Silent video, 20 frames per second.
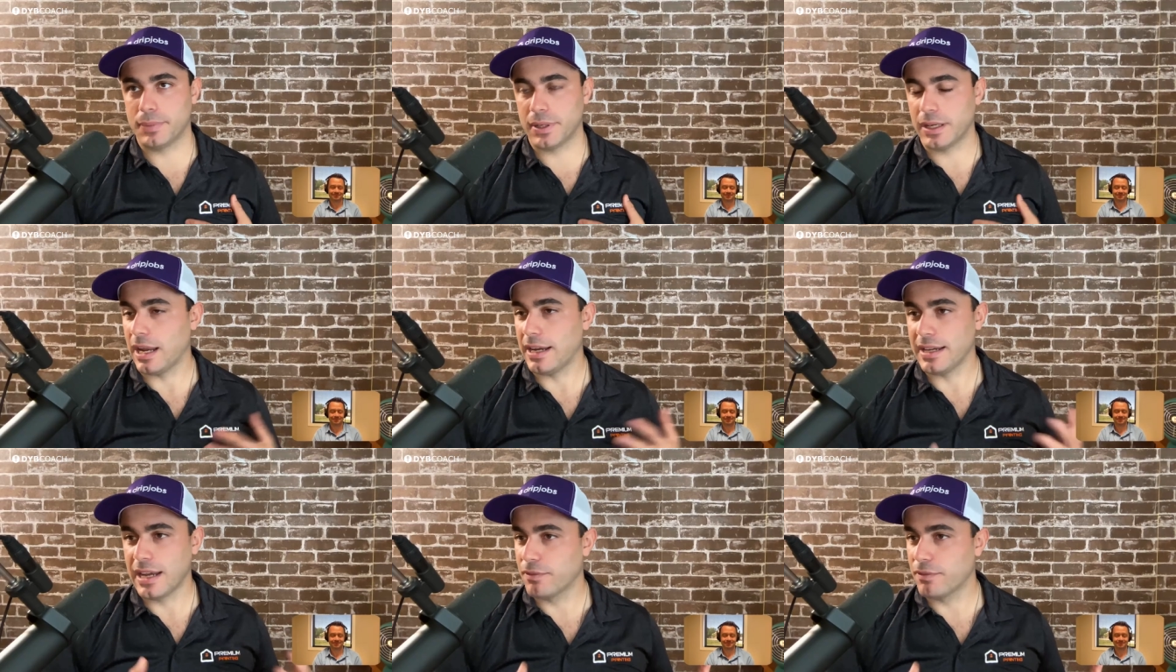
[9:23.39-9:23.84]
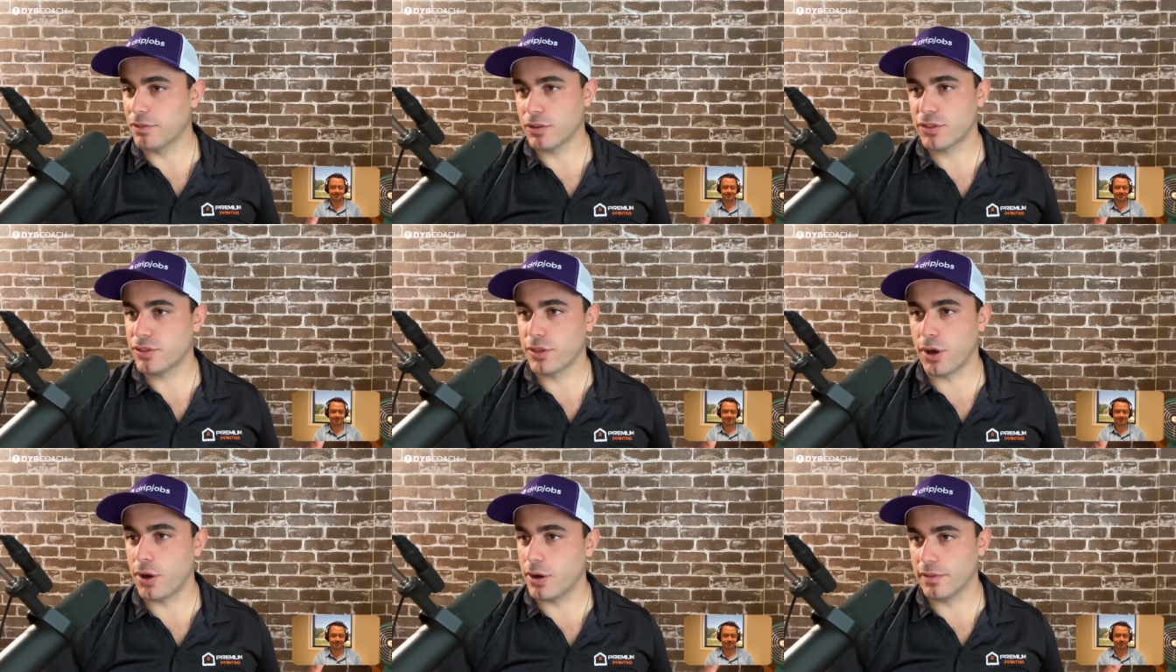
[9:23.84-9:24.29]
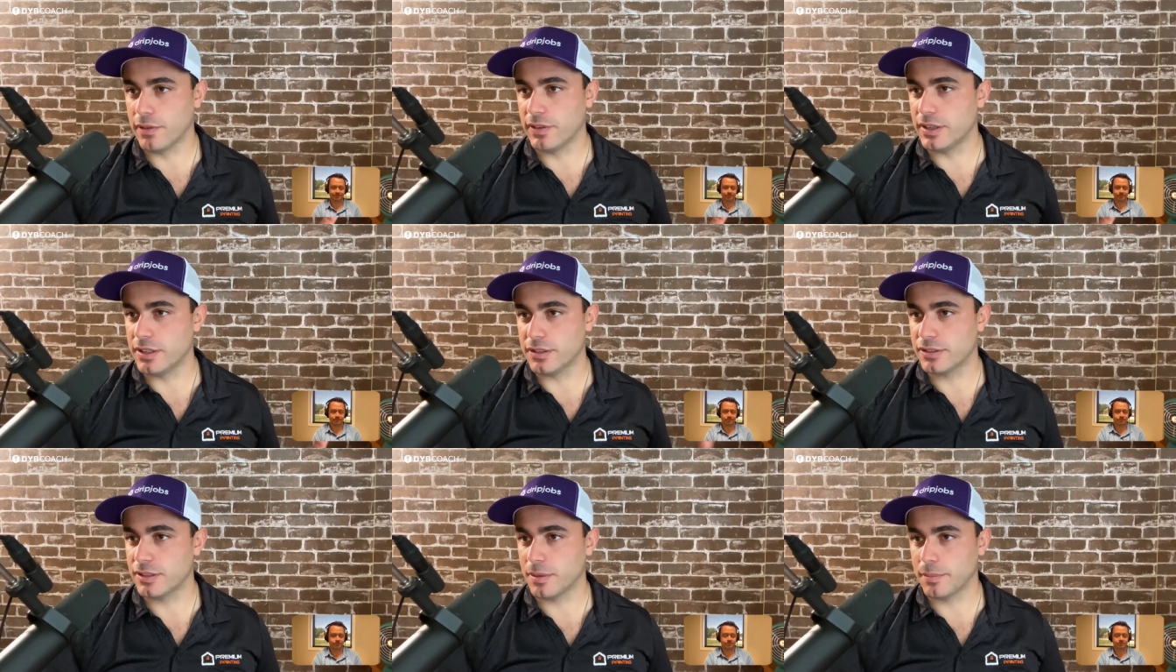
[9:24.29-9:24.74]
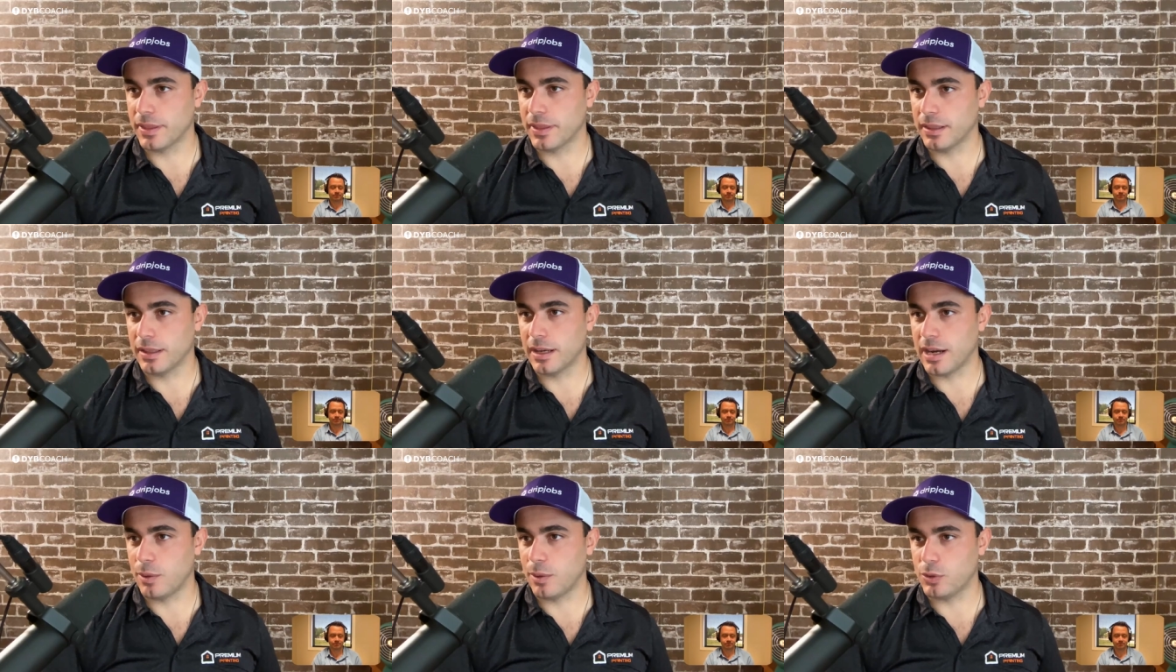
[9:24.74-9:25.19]
but I never thought of it as
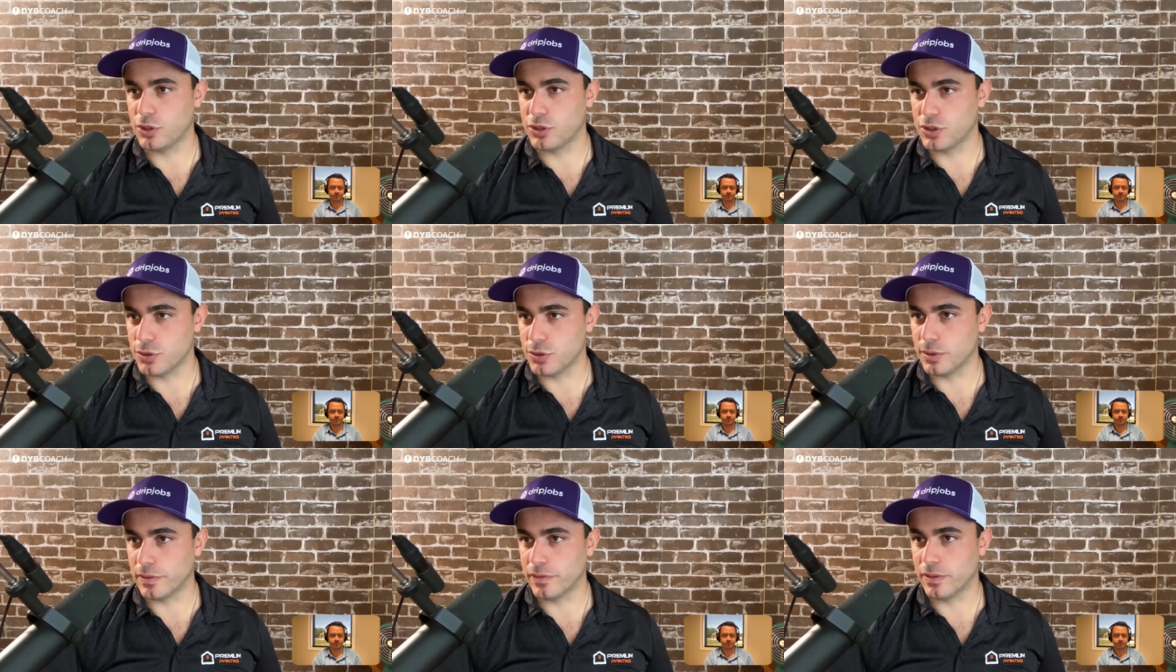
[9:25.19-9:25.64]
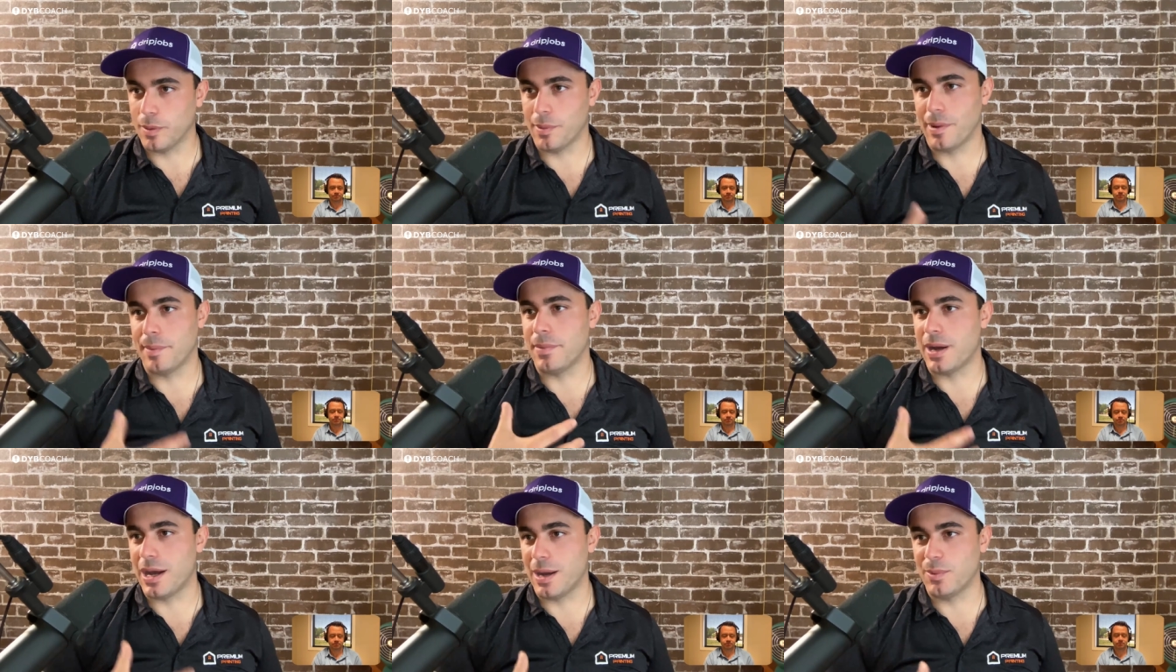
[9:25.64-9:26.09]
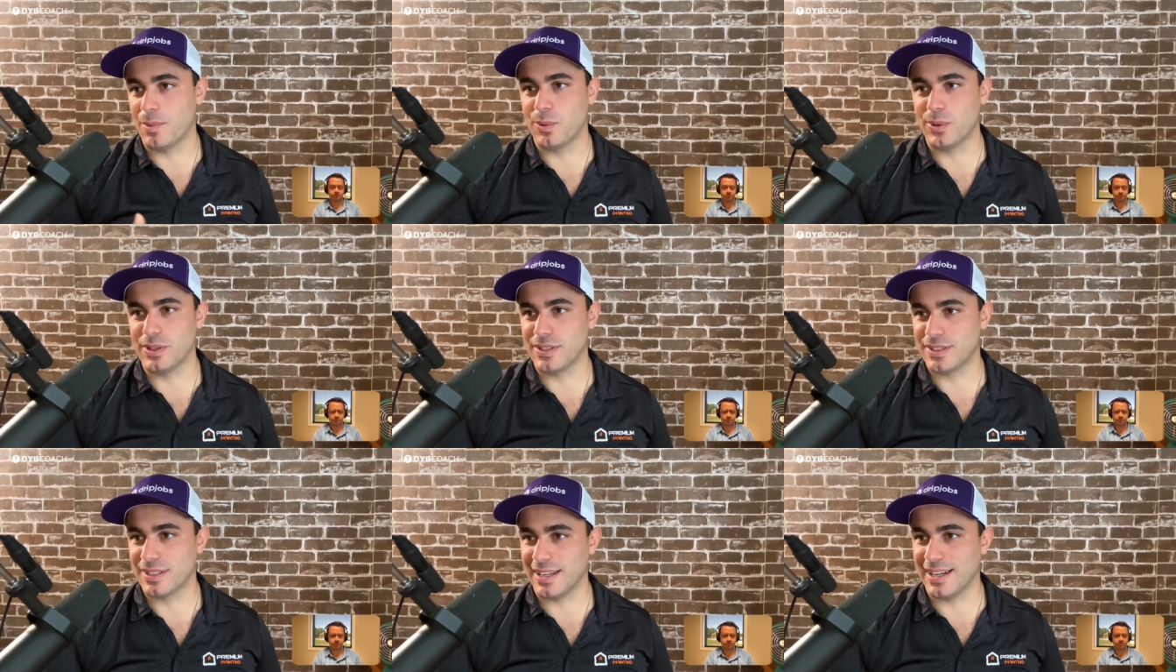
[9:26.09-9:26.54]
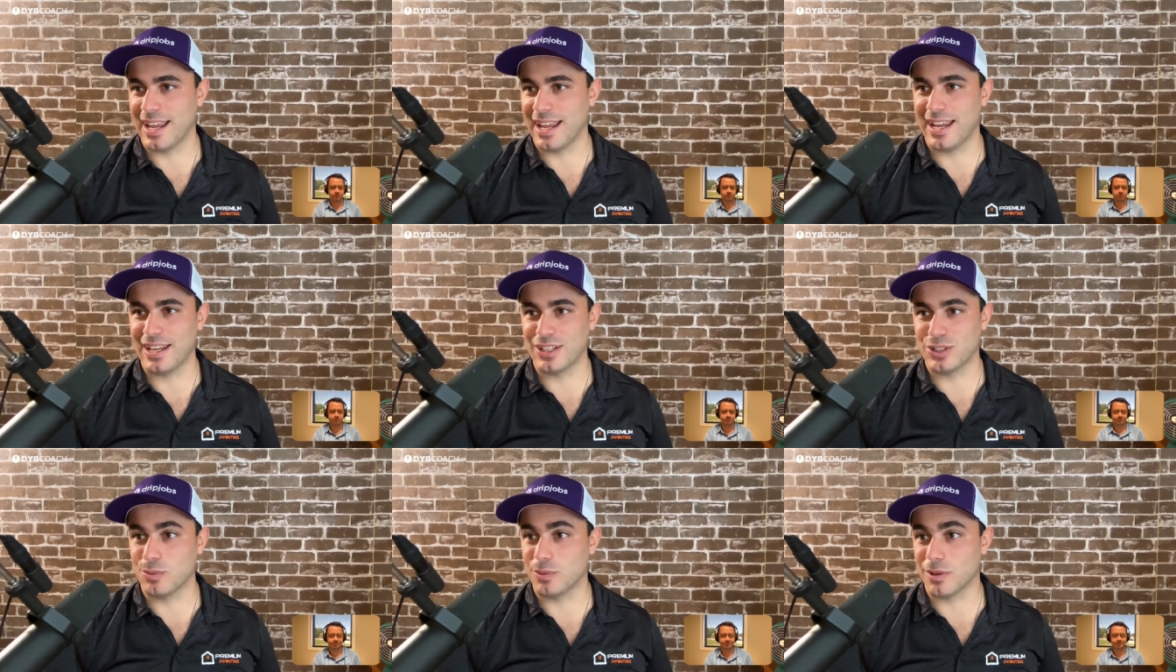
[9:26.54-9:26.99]
something that I would do, even though my mom always said,
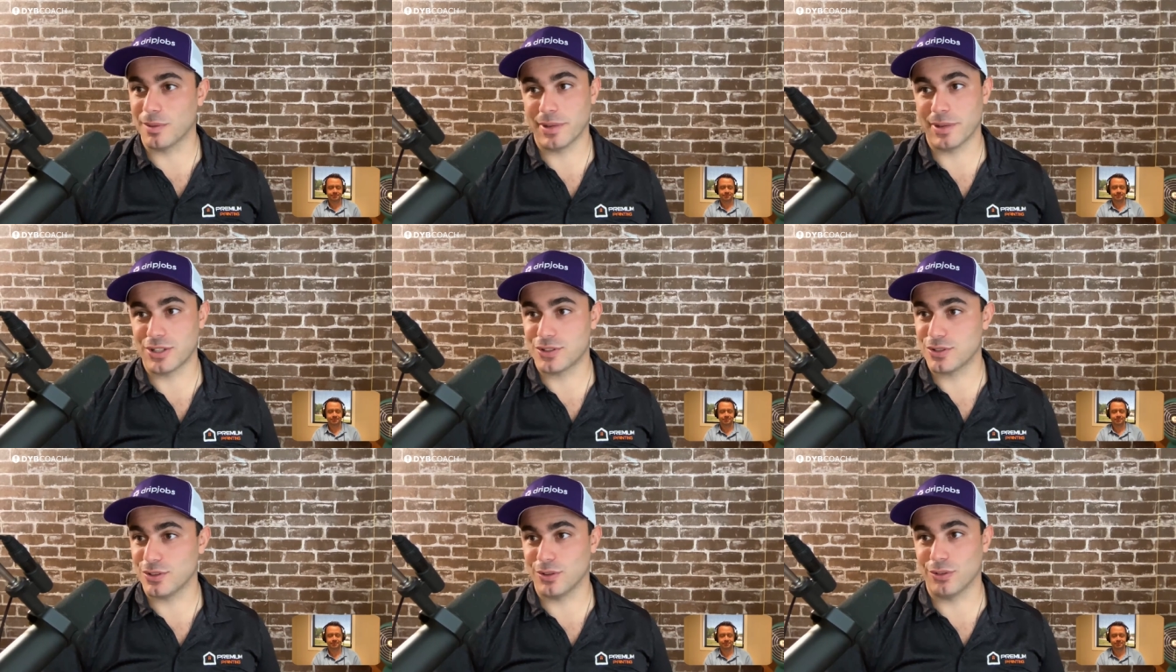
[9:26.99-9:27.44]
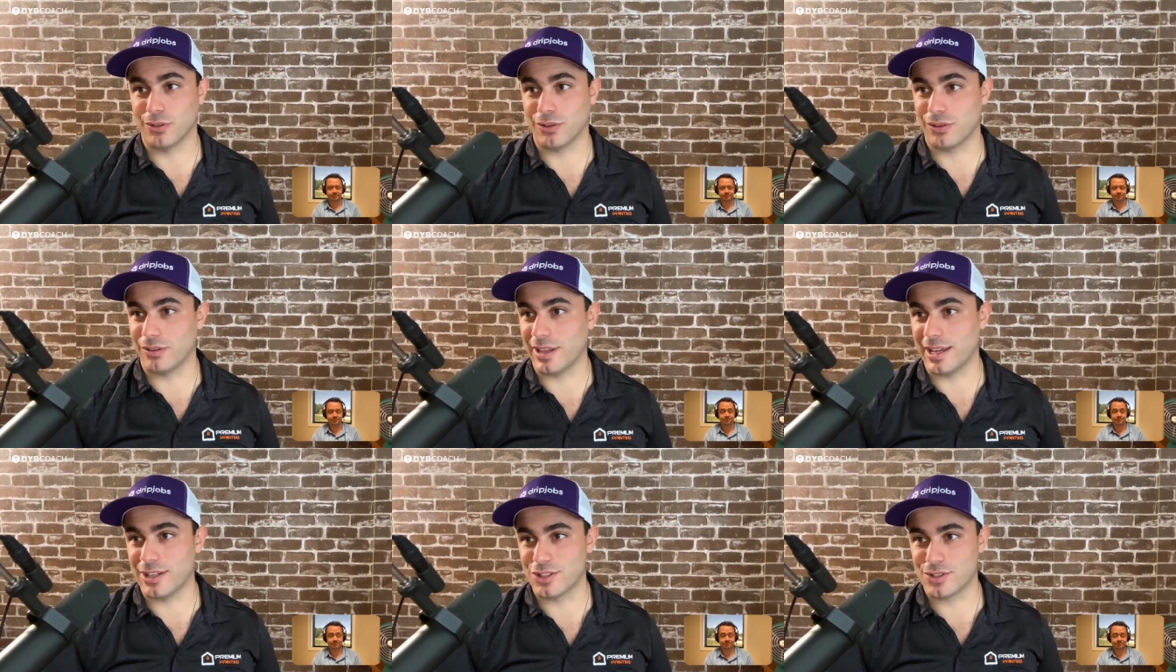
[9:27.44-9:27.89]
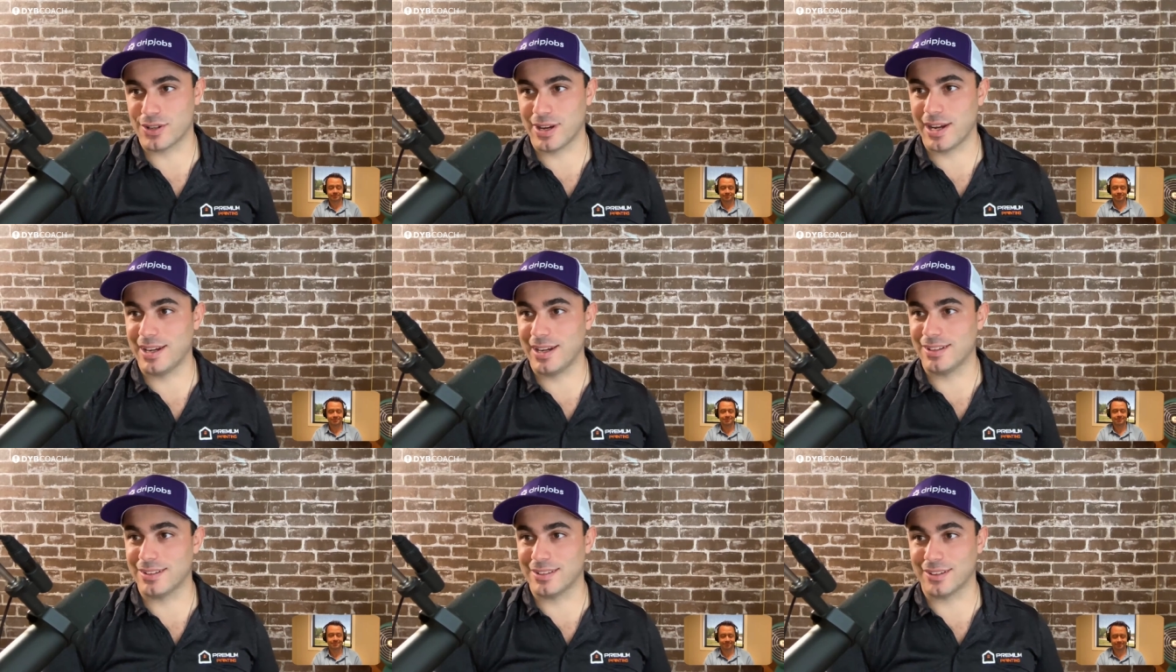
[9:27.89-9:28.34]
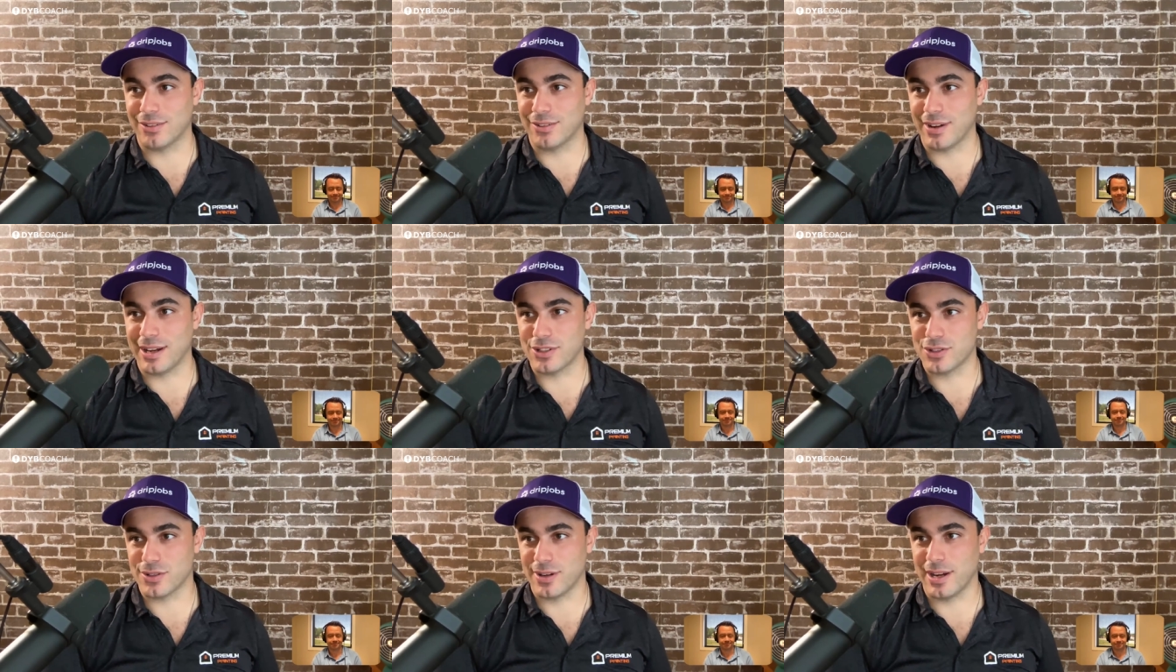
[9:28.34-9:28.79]
"Hey, you want to make sure you learn that trade. It's a
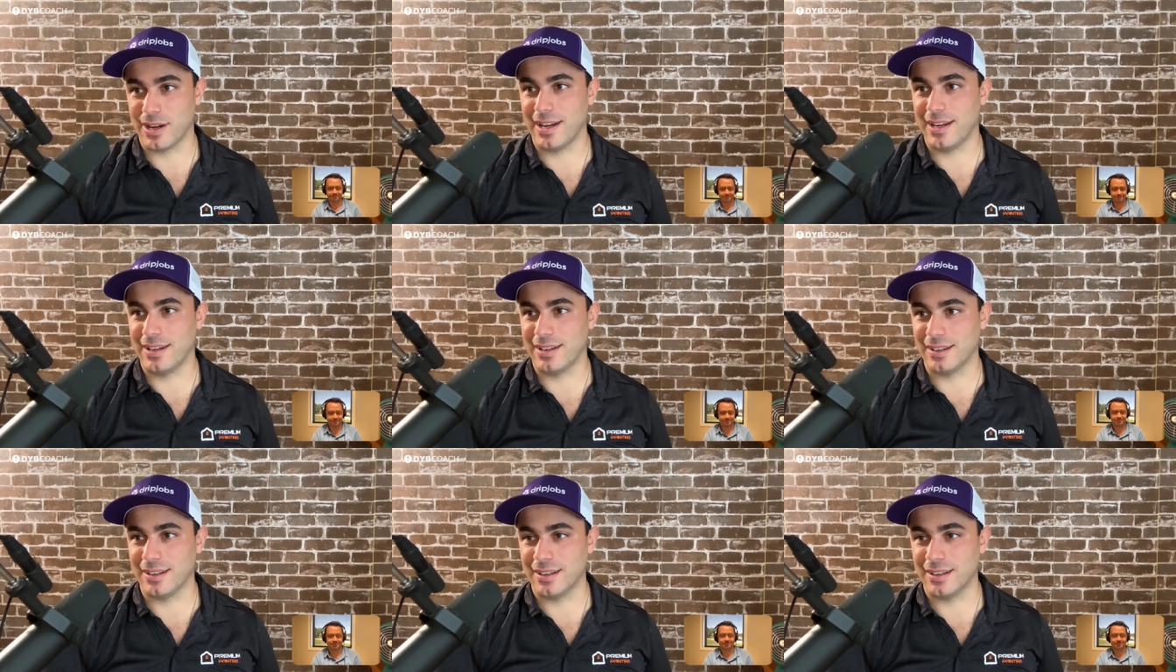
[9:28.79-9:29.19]
great trade."